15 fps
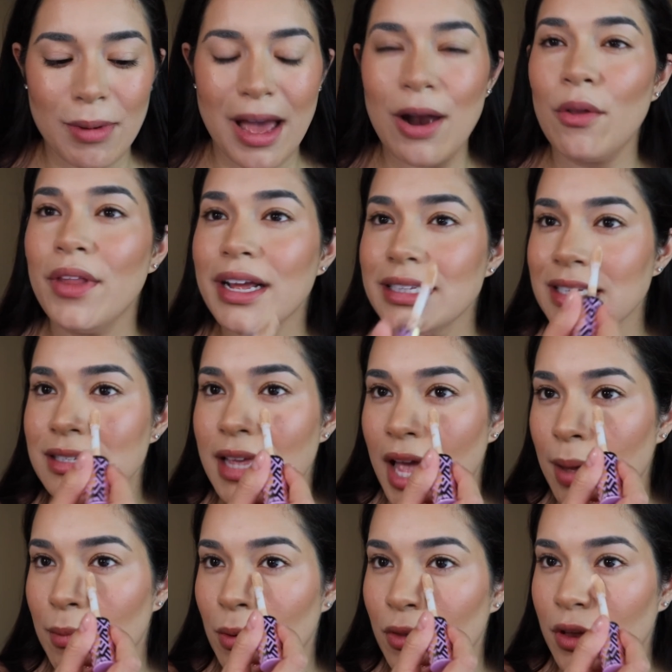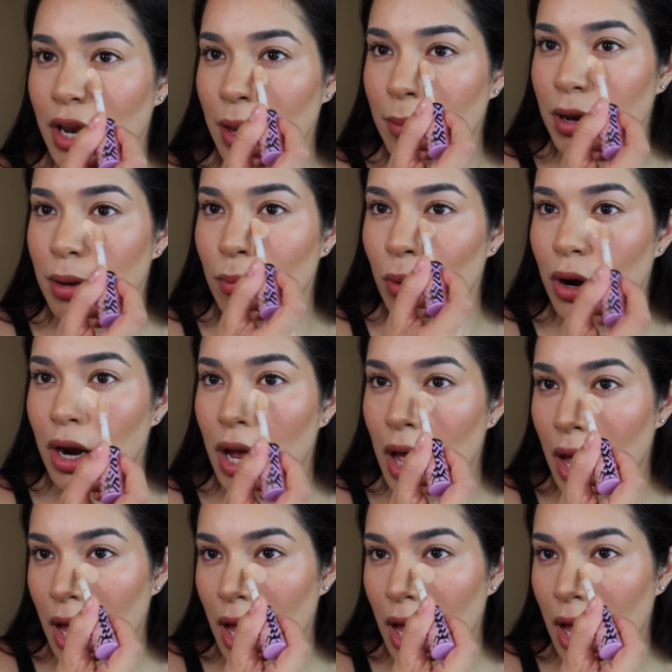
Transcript: I don't think it says camo in the name anymore.